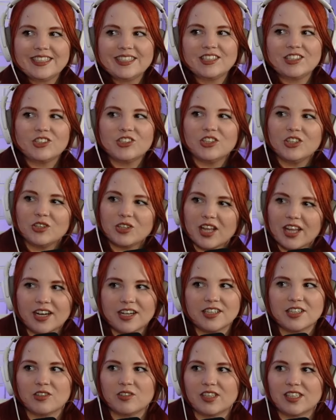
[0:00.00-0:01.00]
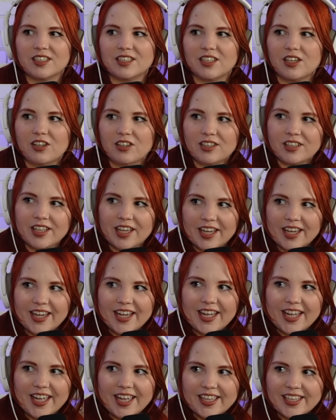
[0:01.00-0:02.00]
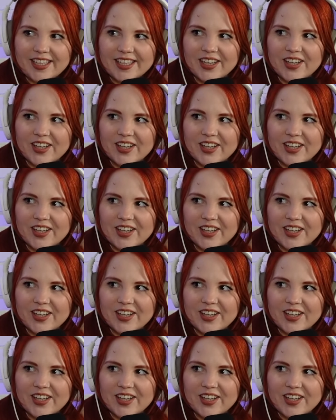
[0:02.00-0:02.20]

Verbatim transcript: Did you know Lana Del Rey's song? Yay